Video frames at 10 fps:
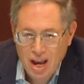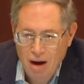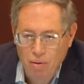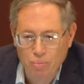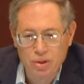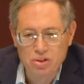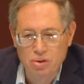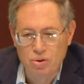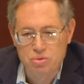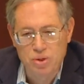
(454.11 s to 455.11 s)
And what we
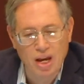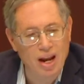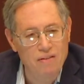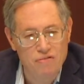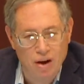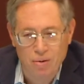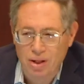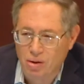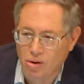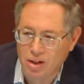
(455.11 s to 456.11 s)
do is we get a very
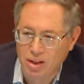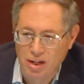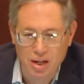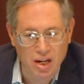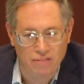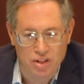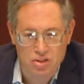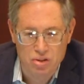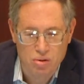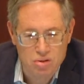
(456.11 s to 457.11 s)
long litany of
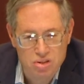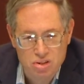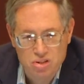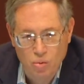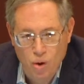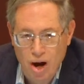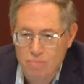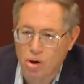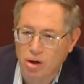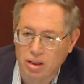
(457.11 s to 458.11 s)
excuses as to why
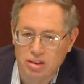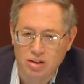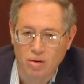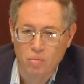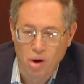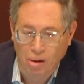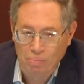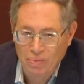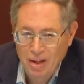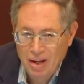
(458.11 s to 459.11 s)
markets don't work.